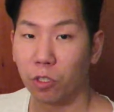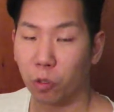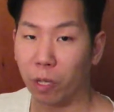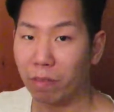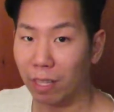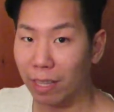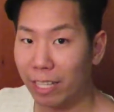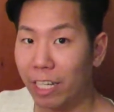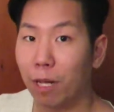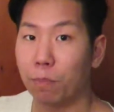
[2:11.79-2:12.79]
So you have to
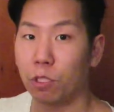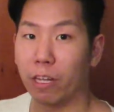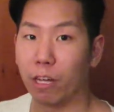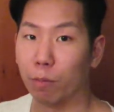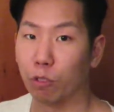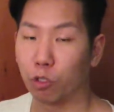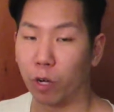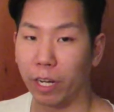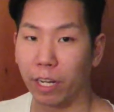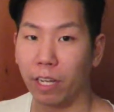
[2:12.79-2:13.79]
lead up to the elbow
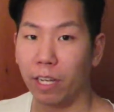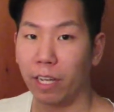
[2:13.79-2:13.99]
strike.